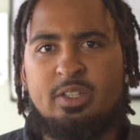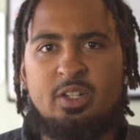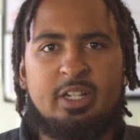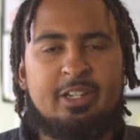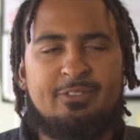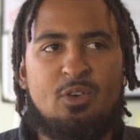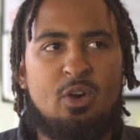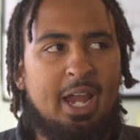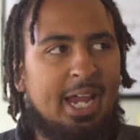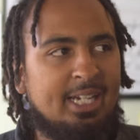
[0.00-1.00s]
They're looking
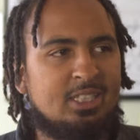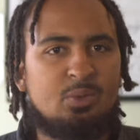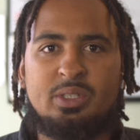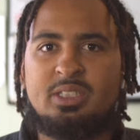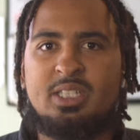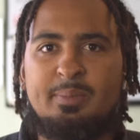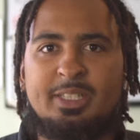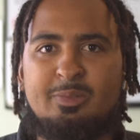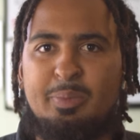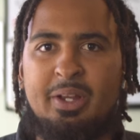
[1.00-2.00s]
for an agent with some
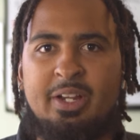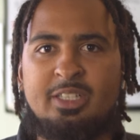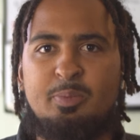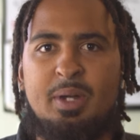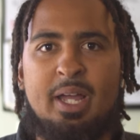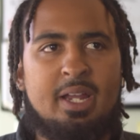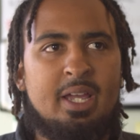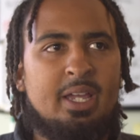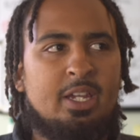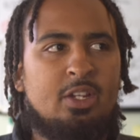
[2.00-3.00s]
experience, but
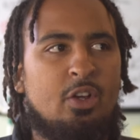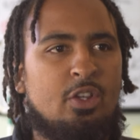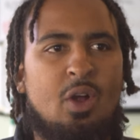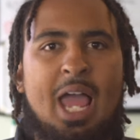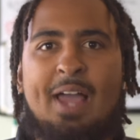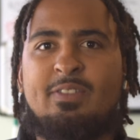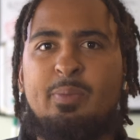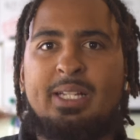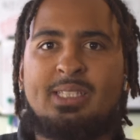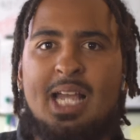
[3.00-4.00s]
you know, you don't have to
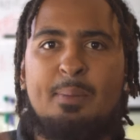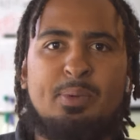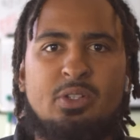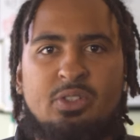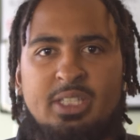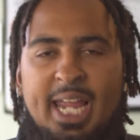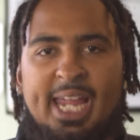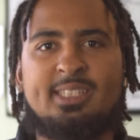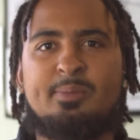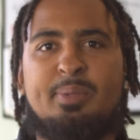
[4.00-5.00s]
be a top producing
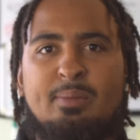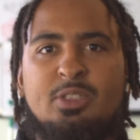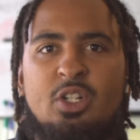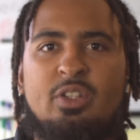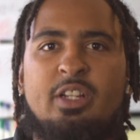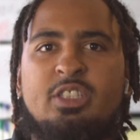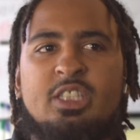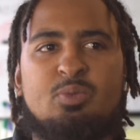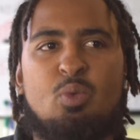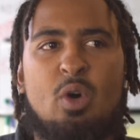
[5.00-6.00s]
agent, but I'm sure they're
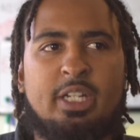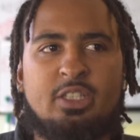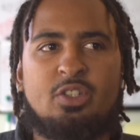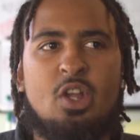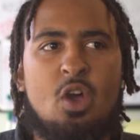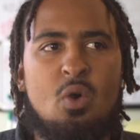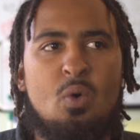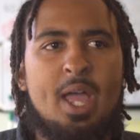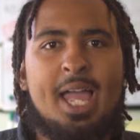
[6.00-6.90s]
just wanting to know